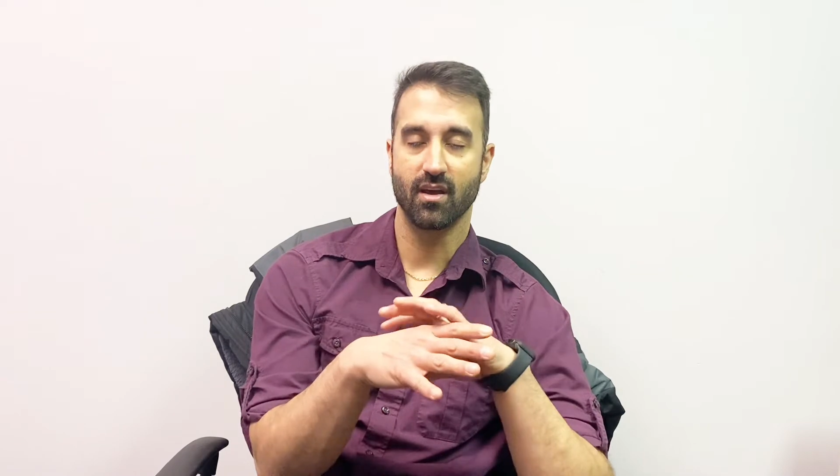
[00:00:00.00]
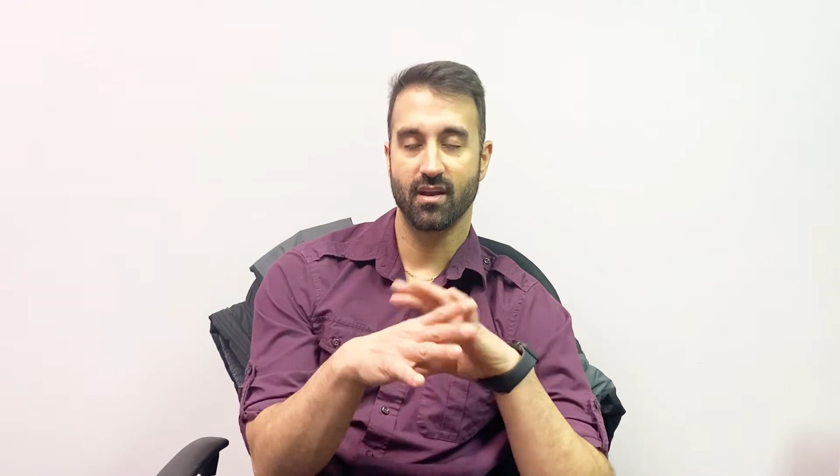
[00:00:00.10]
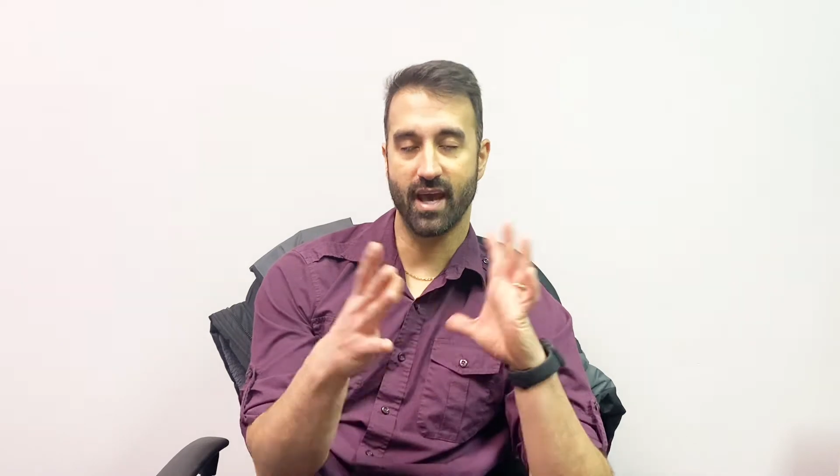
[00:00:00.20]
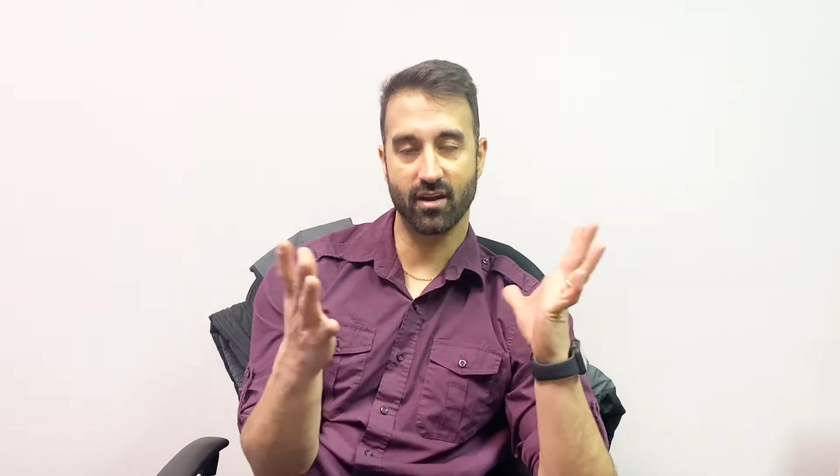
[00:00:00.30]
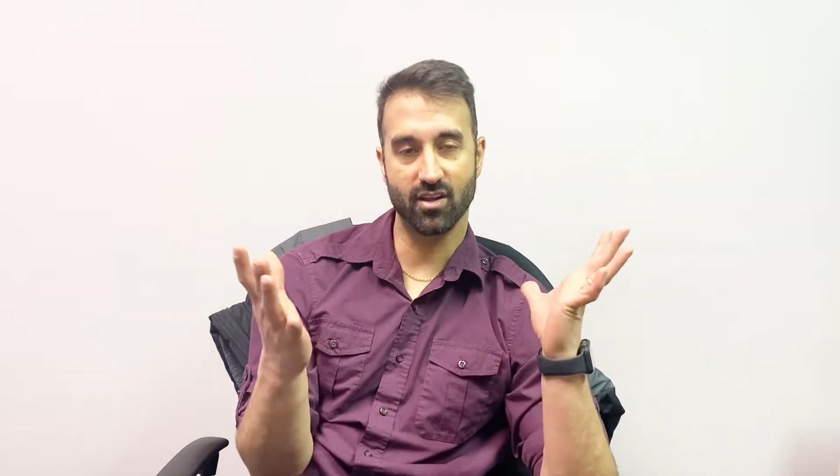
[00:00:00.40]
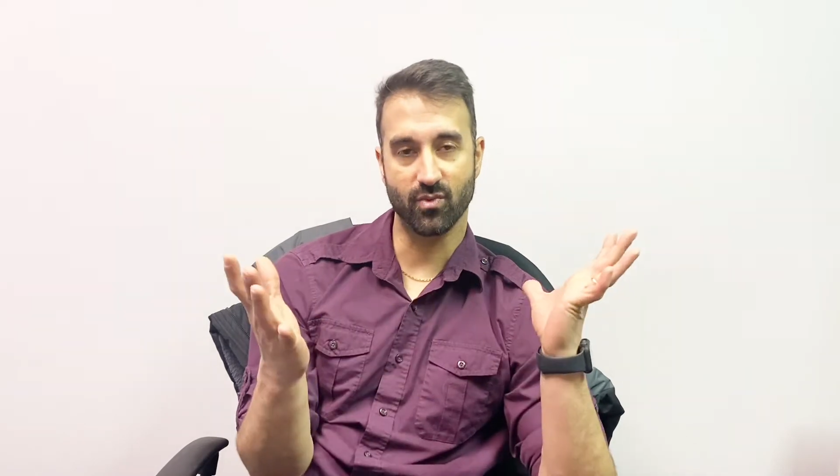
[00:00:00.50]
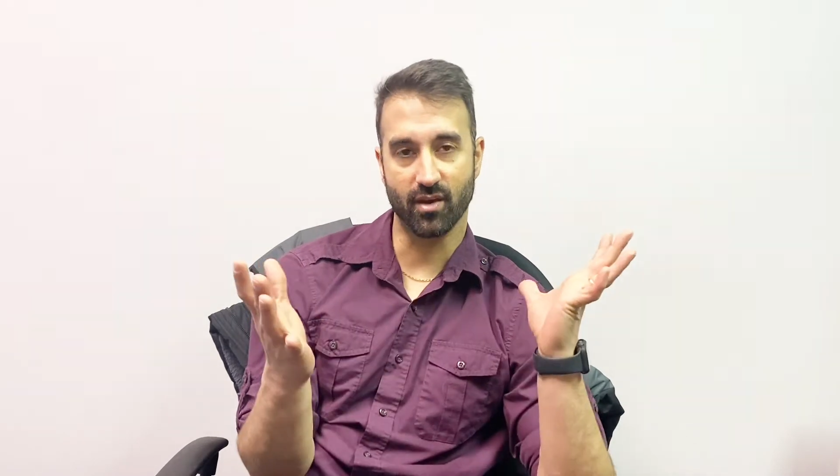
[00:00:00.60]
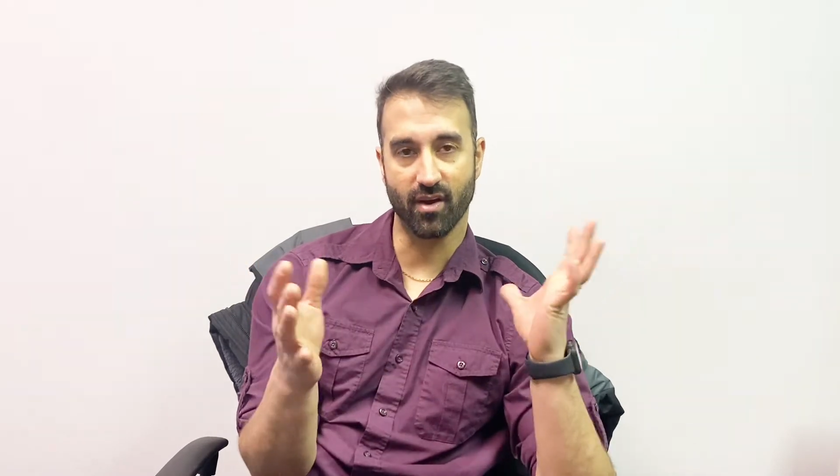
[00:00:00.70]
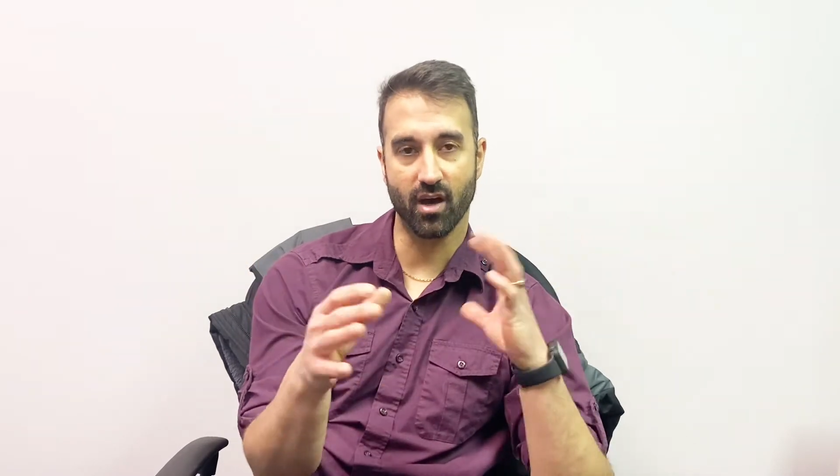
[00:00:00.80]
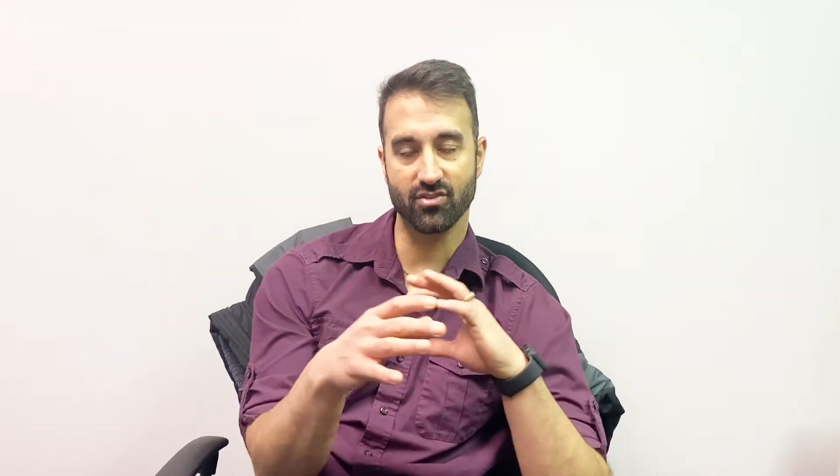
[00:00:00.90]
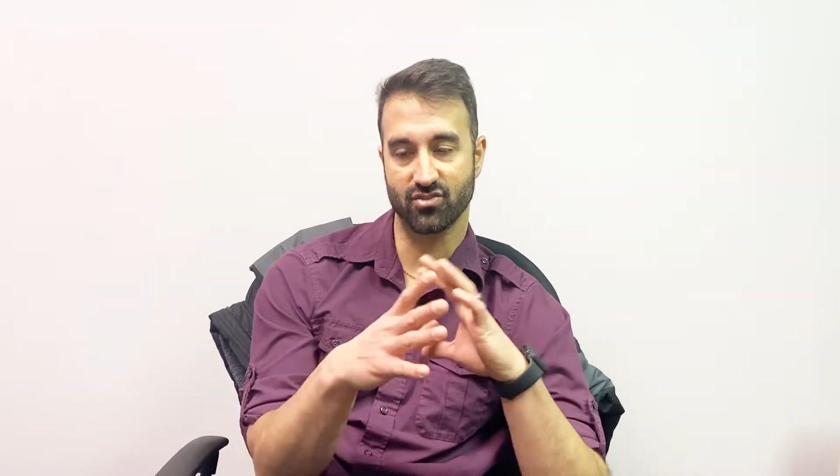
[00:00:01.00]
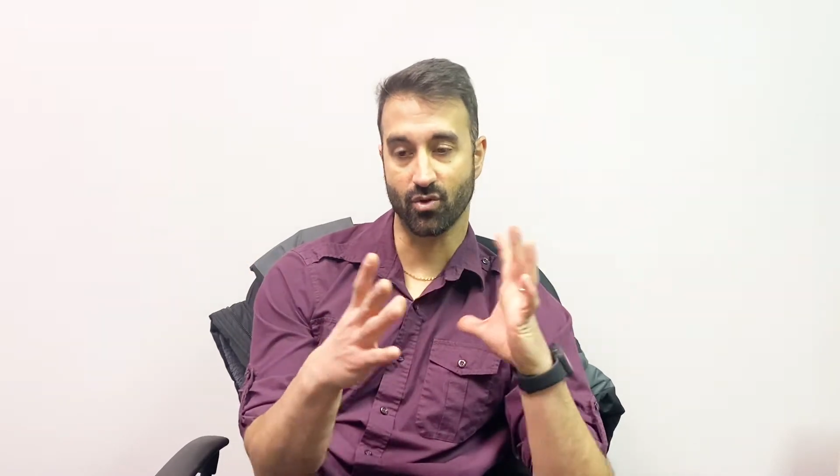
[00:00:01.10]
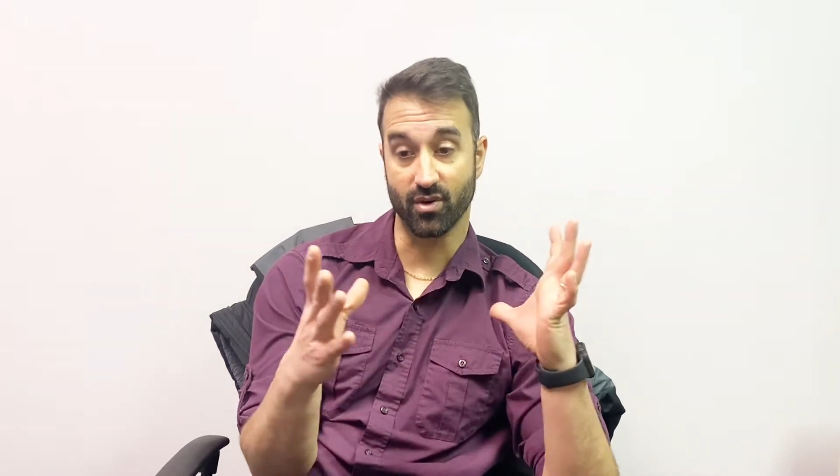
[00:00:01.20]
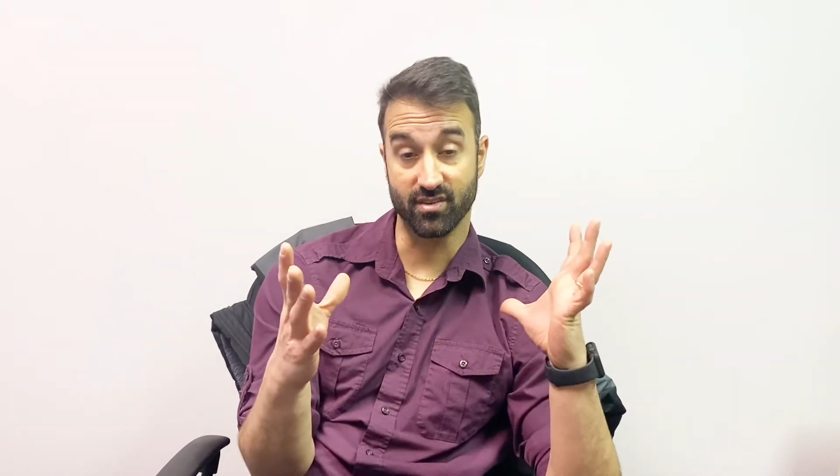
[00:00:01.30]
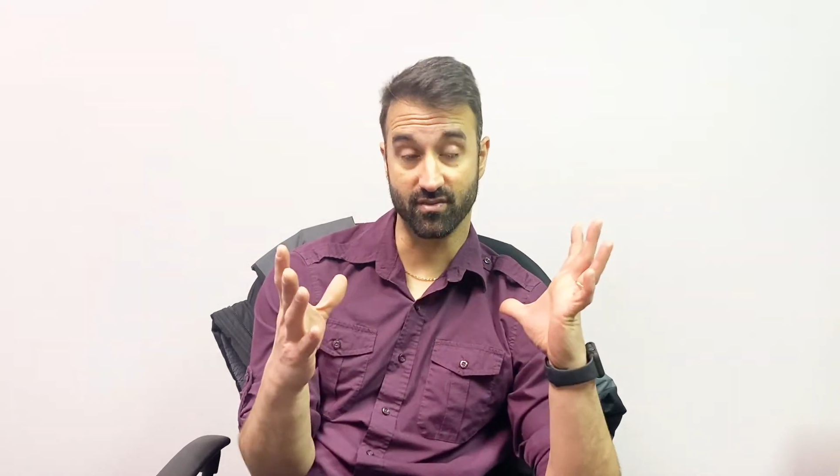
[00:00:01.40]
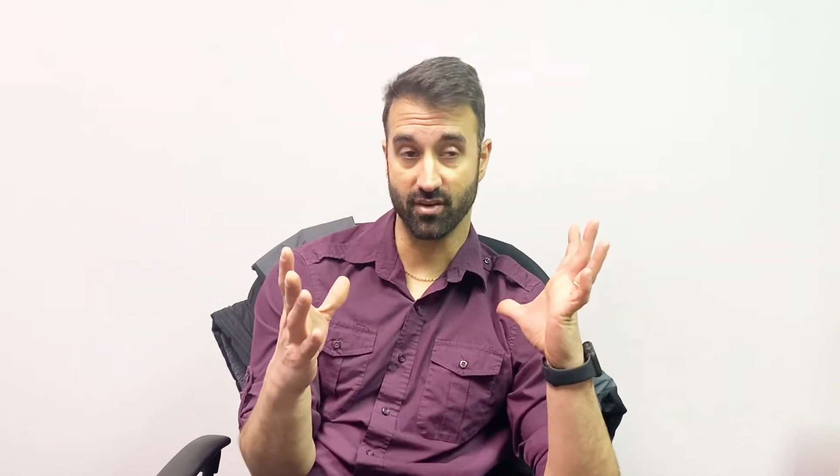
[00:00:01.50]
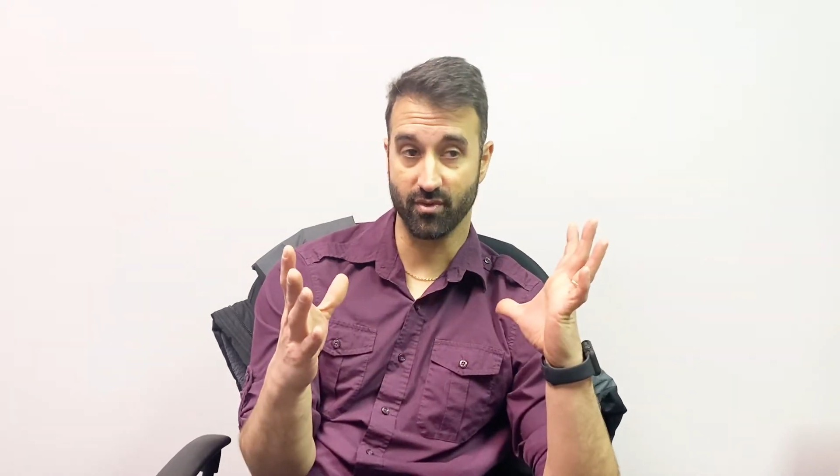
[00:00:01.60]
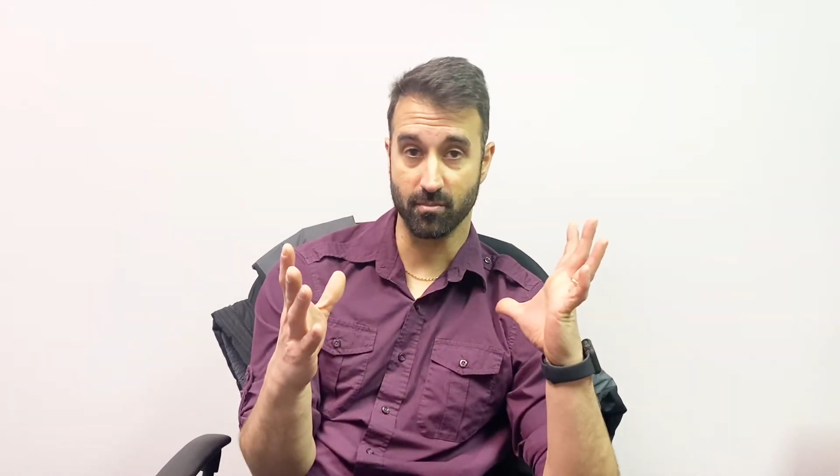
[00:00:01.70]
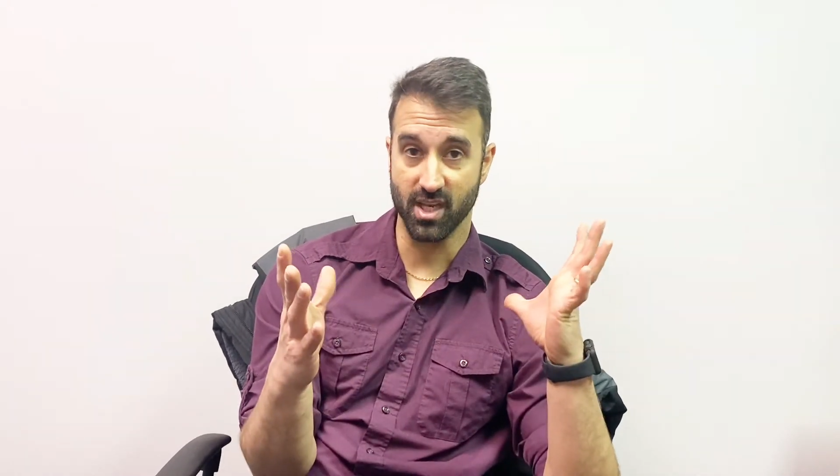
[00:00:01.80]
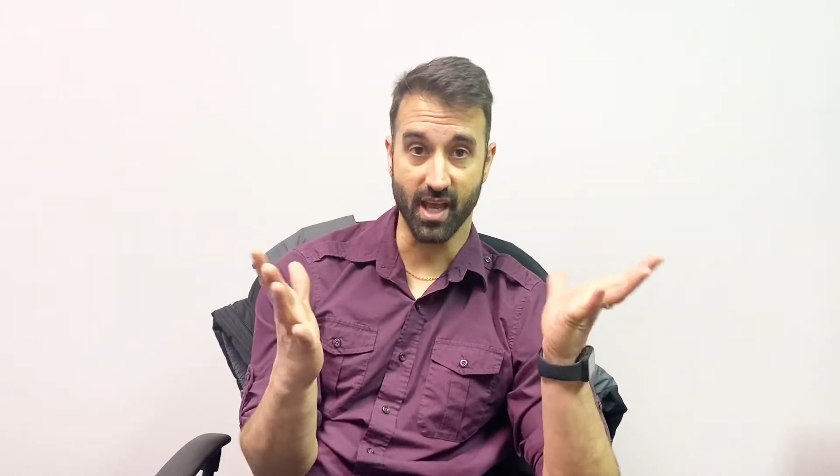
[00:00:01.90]
Nowadays, we have all sorts of
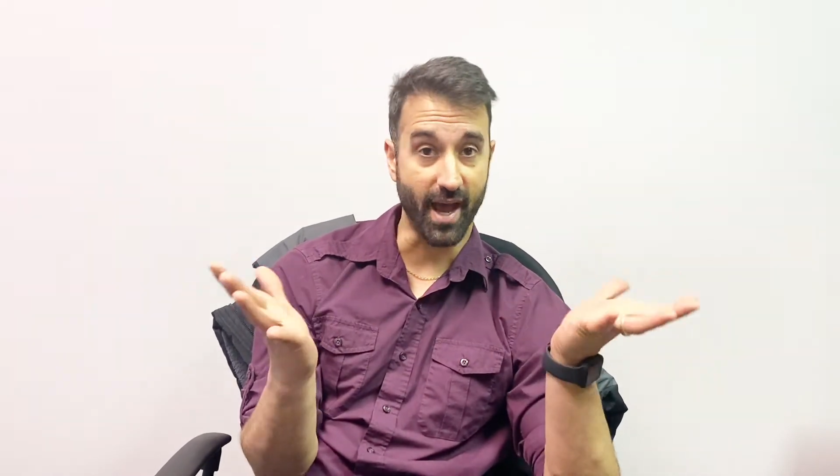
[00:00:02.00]
different media